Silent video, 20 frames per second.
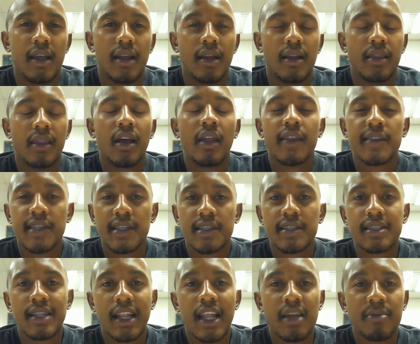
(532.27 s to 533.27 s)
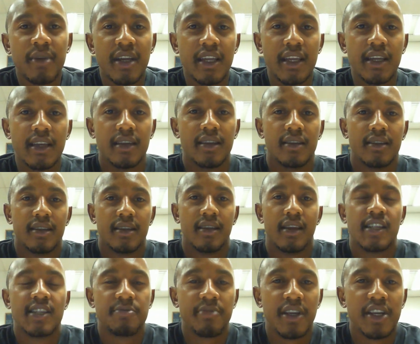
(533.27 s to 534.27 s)
there's a disclaimer here,
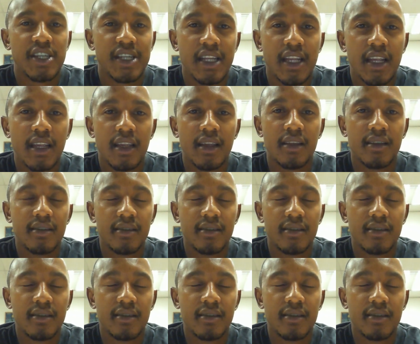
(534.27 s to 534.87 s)
especially